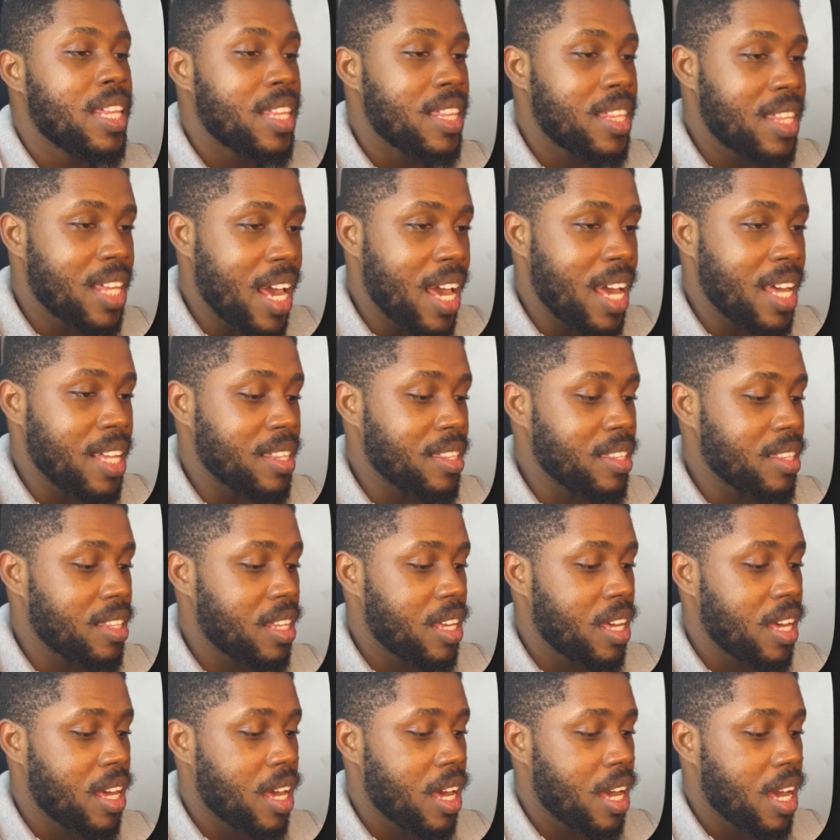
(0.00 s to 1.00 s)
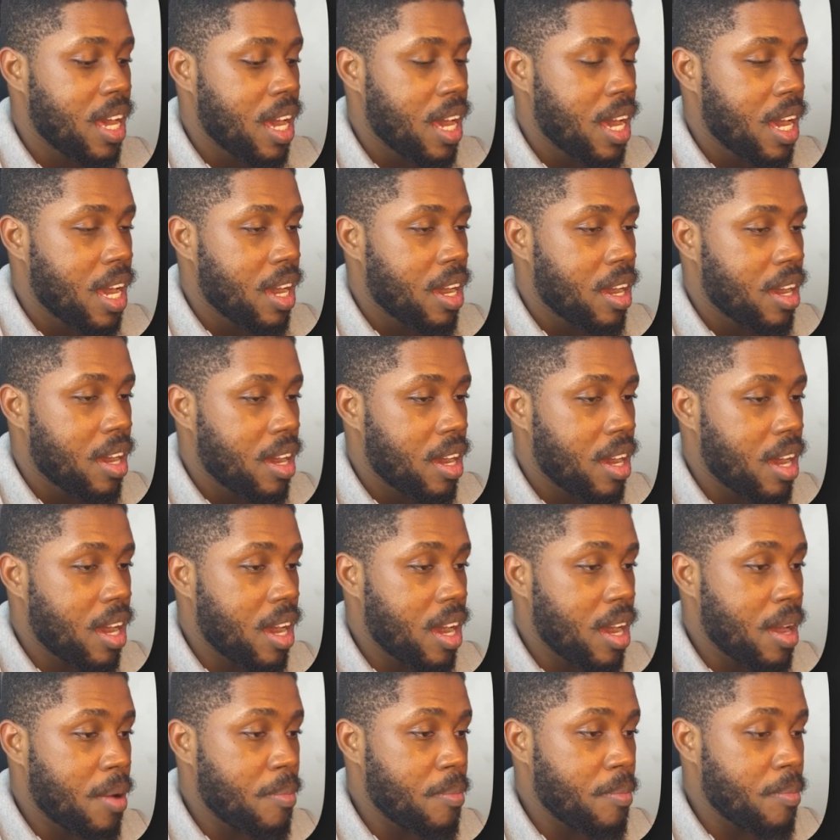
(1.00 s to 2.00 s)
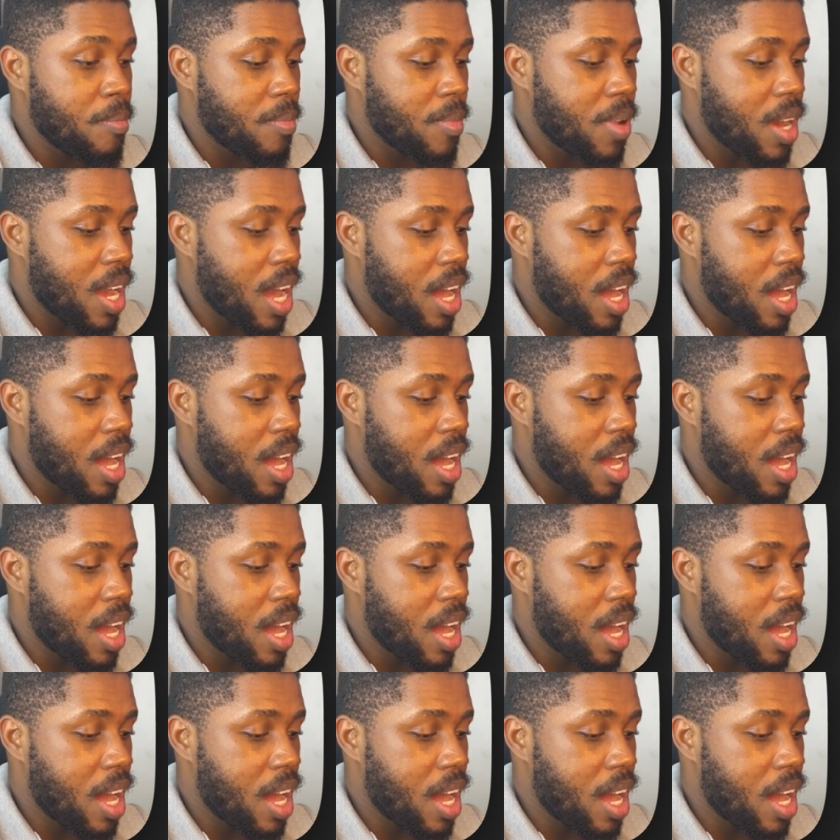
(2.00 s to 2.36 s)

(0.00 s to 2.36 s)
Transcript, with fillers: Then um,